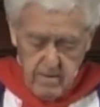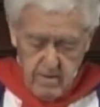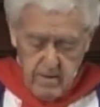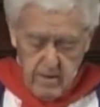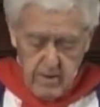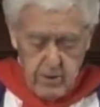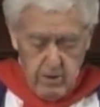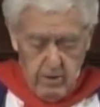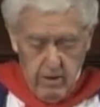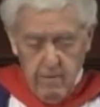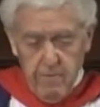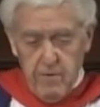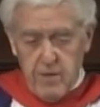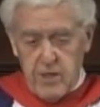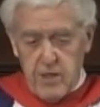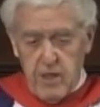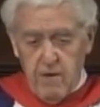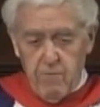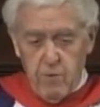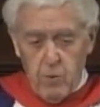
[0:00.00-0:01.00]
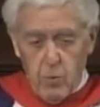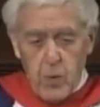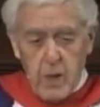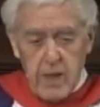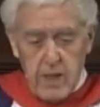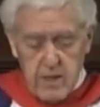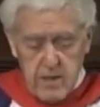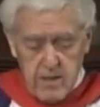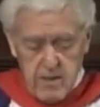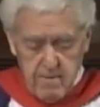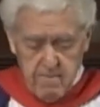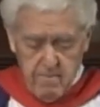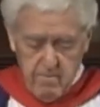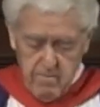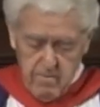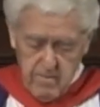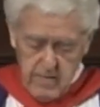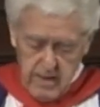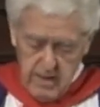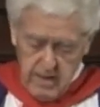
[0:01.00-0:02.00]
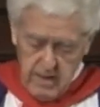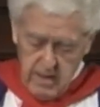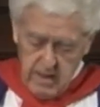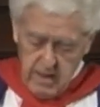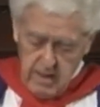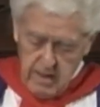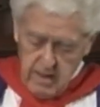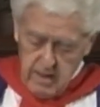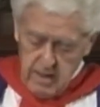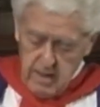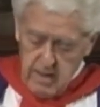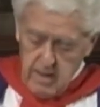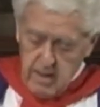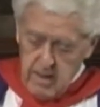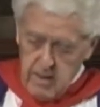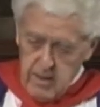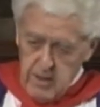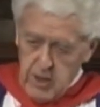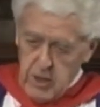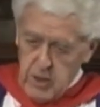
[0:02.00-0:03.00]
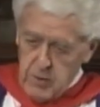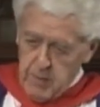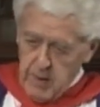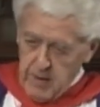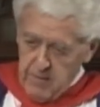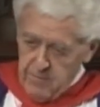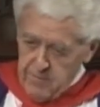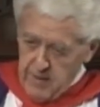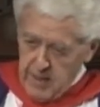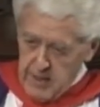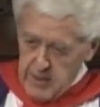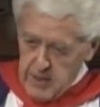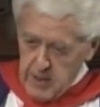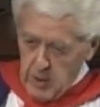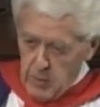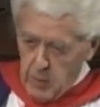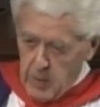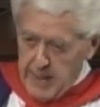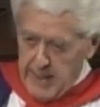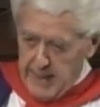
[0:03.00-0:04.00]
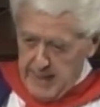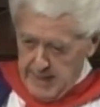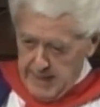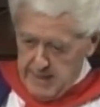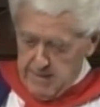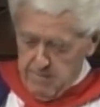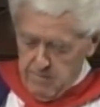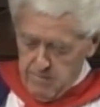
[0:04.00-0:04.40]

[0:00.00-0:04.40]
So over several weeks, she has been finding a way.